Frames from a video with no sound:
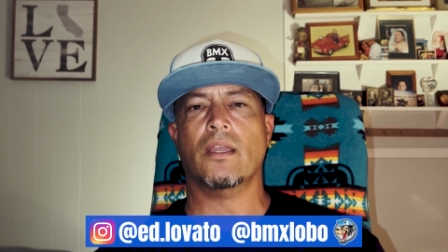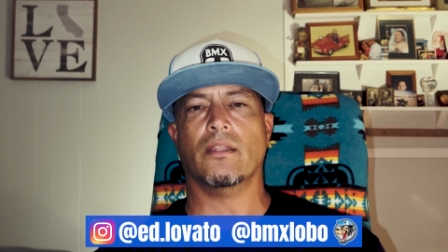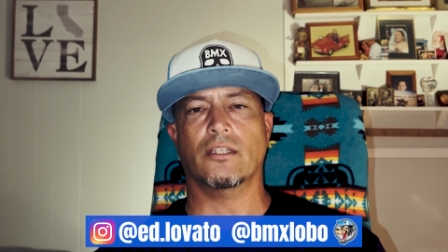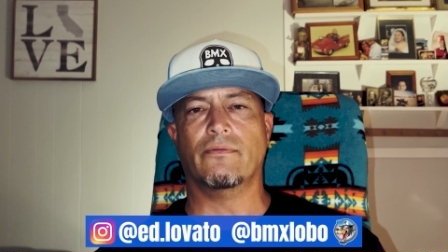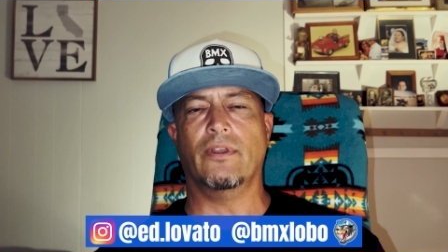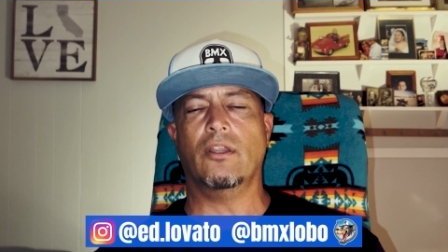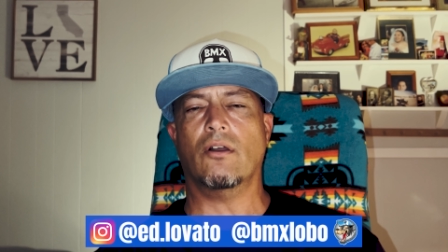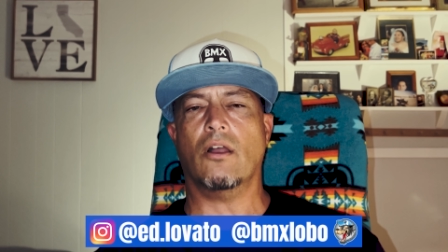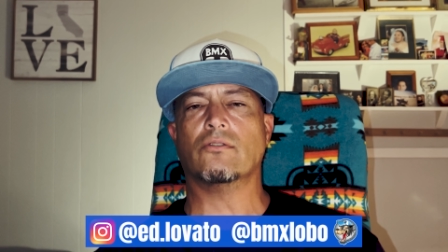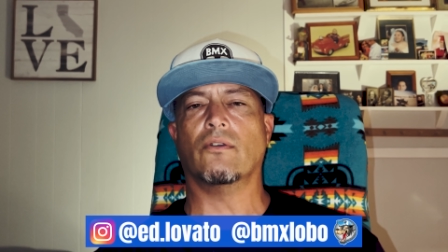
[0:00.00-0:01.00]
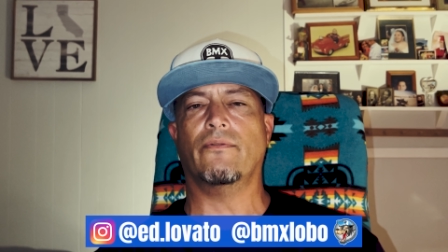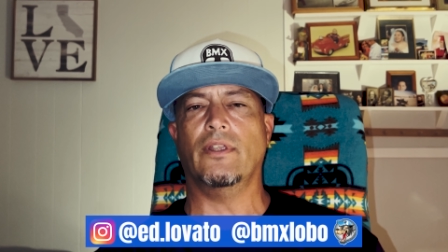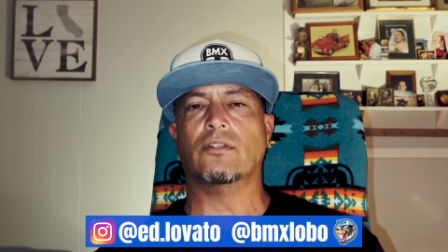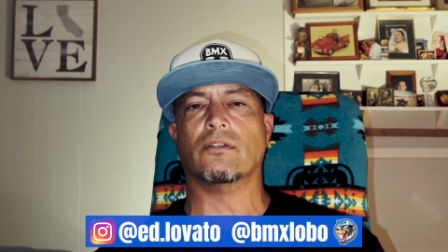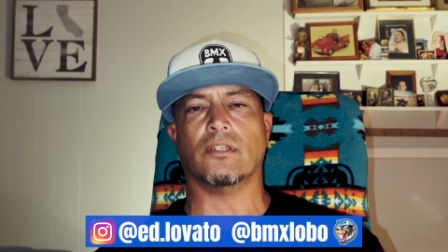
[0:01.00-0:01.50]
This video also
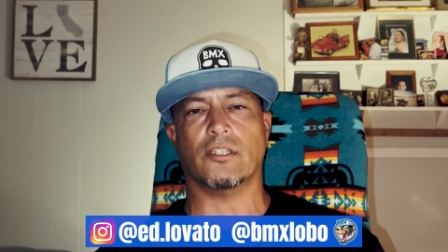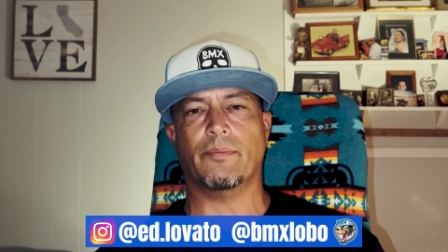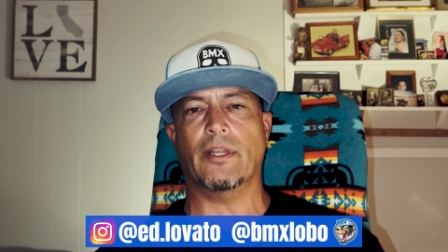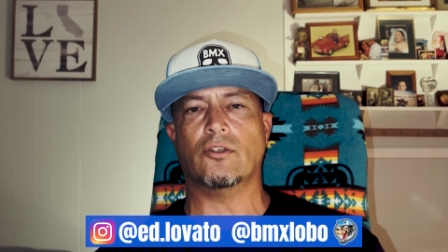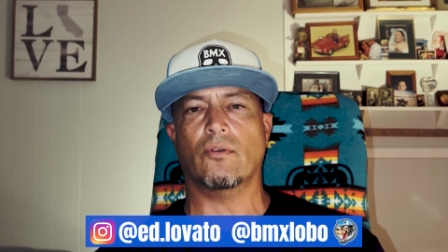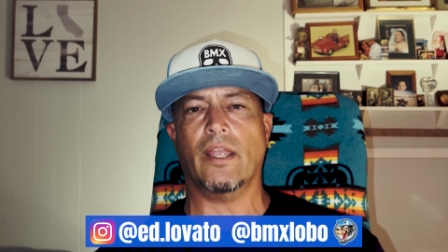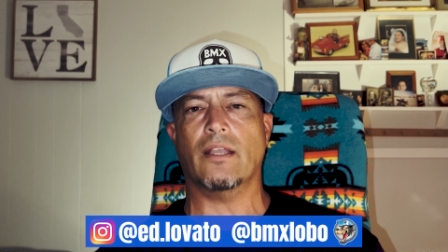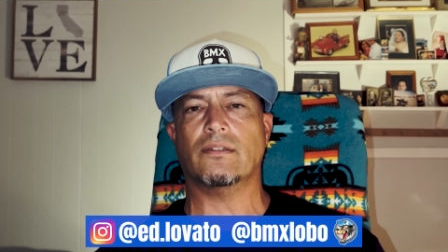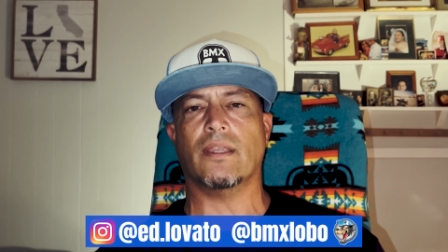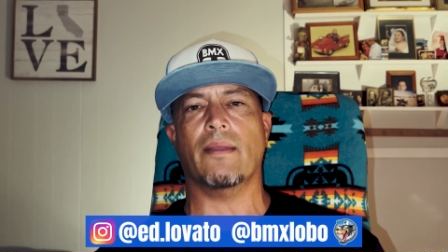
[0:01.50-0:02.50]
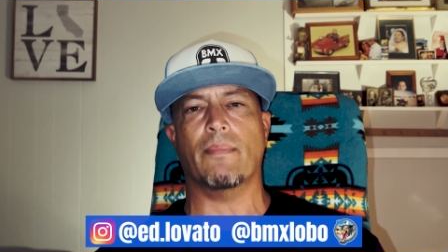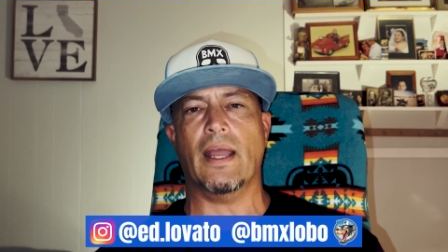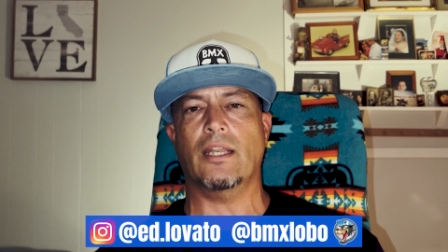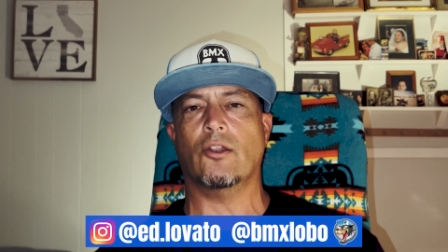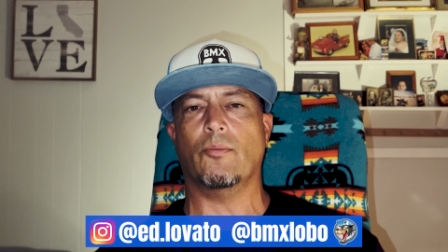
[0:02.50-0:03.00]
features a special guest and my
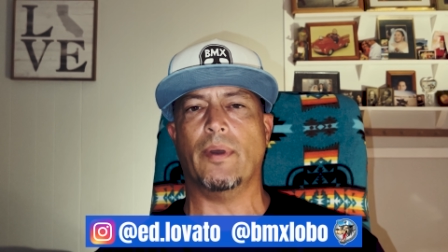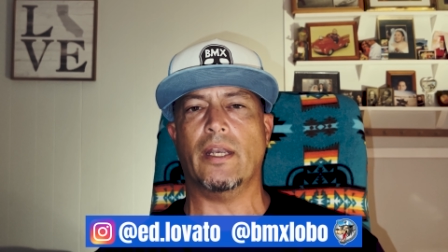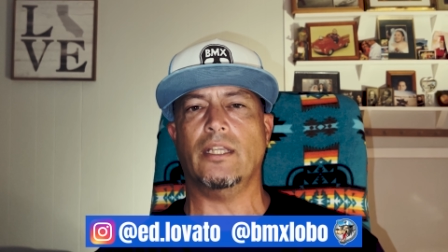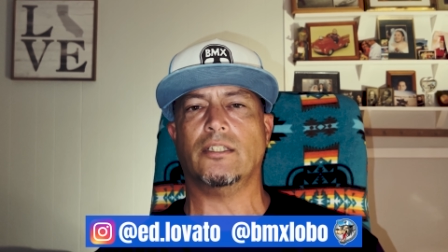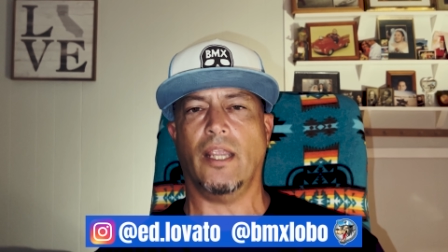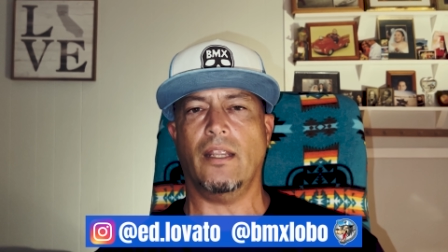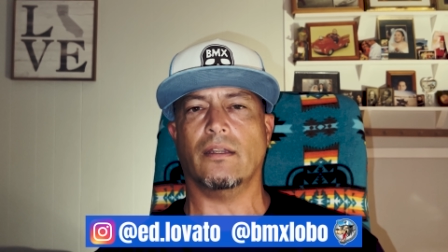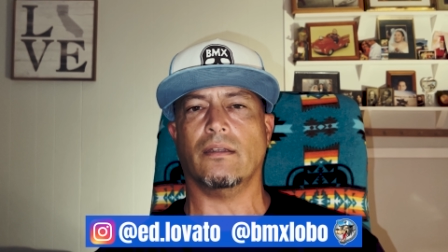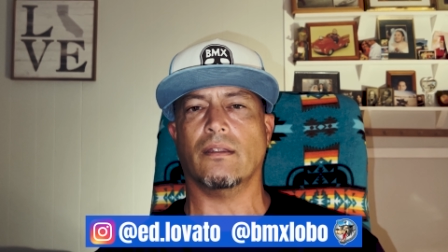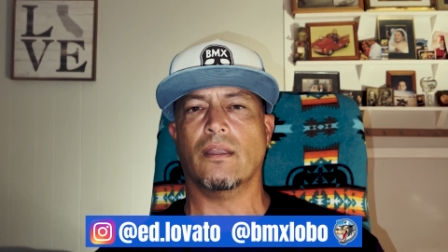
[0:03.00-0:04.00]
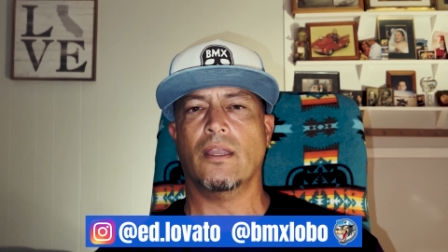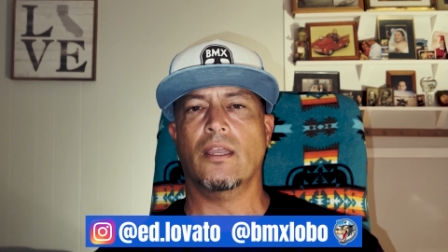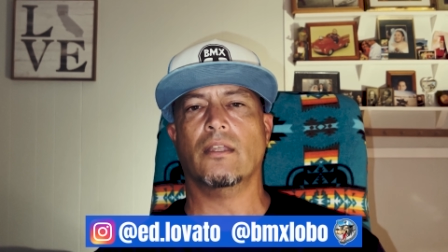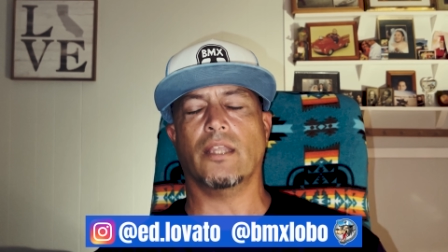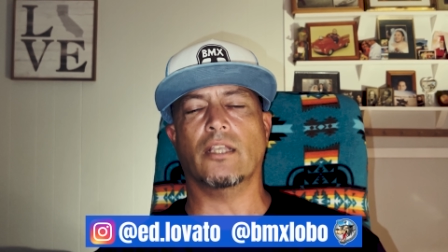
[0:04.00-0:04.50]
little buddy, Jayden.
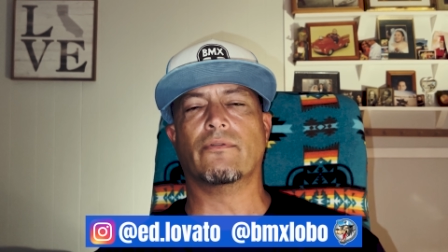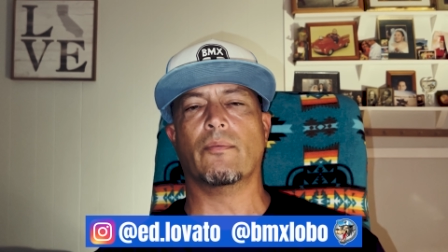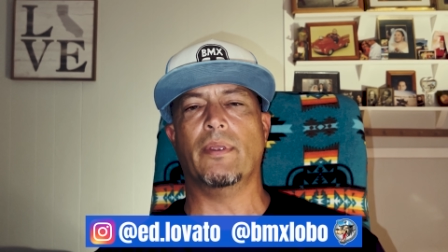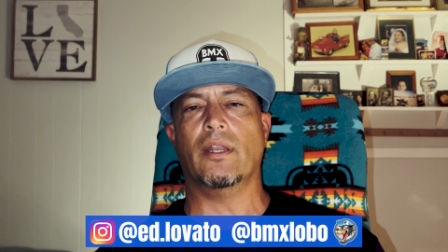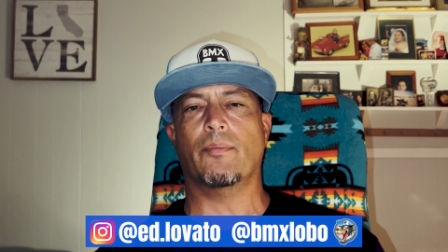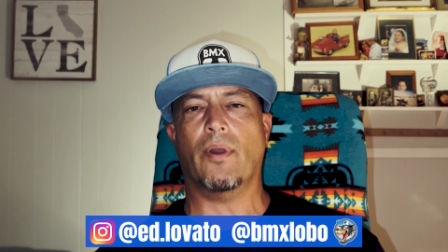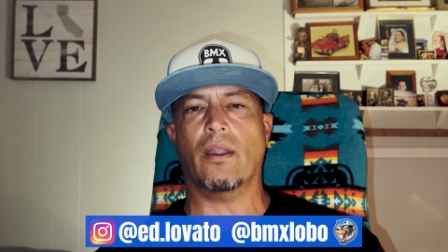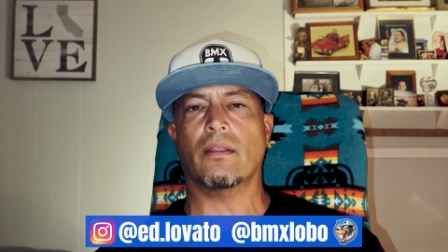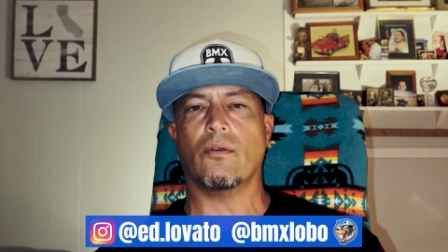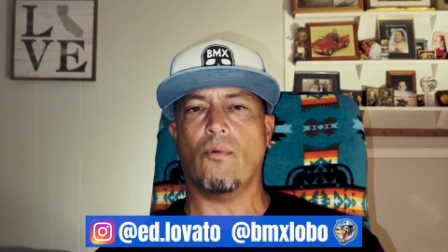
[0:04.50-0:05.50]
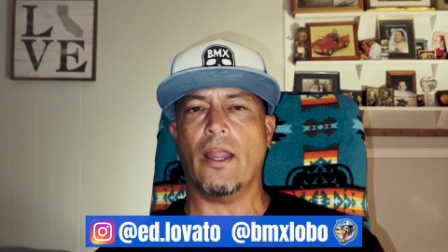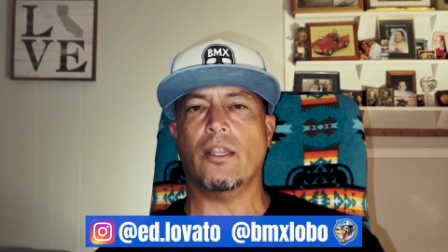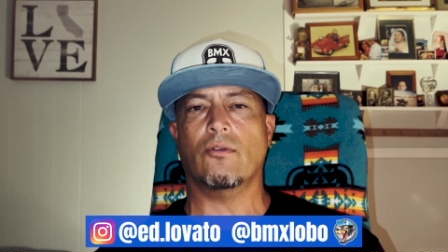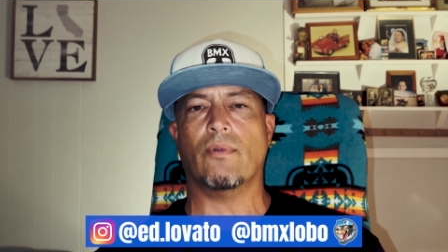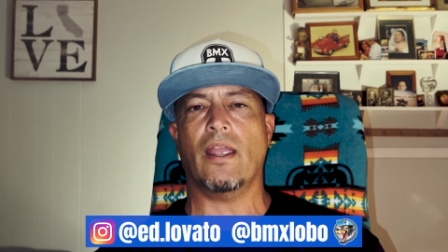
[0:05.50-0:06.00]
Thanks for being a part of the Why Do
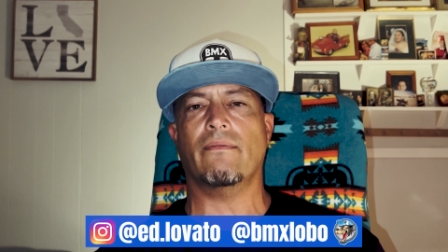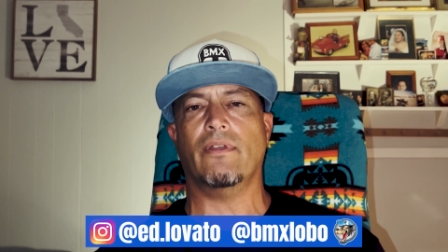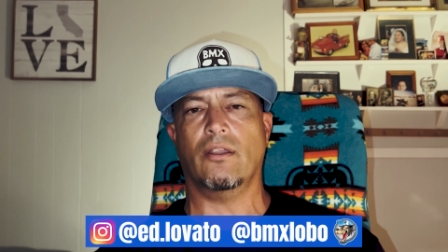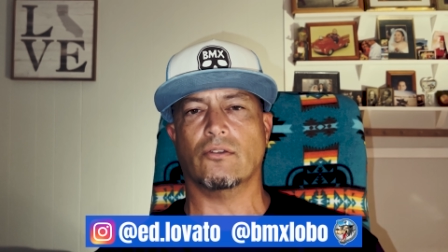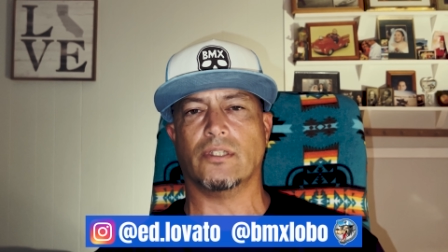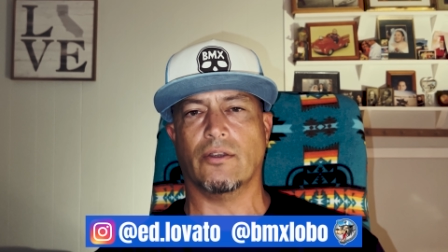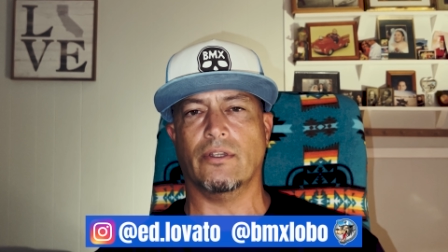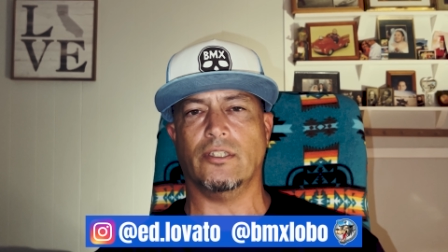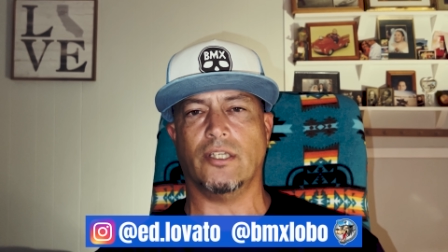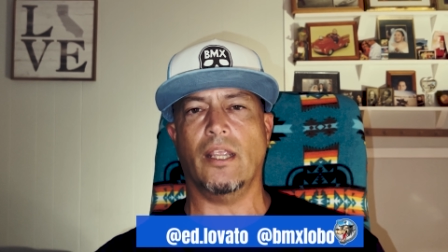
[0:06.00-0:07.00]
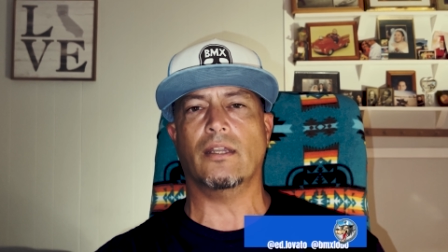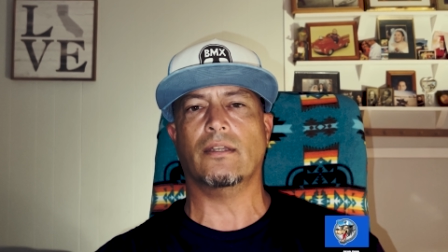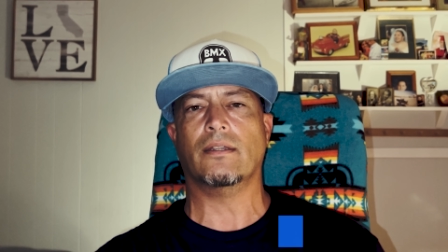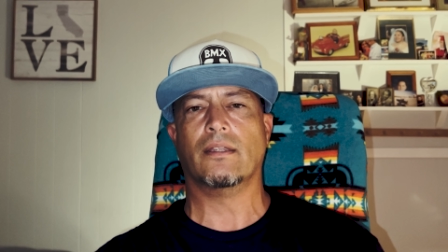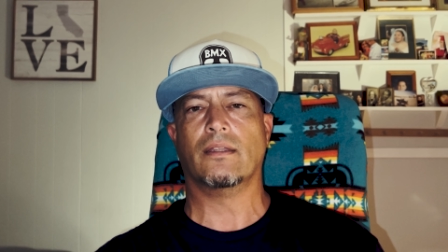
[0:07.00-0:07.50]
You Ride video series, Jayden.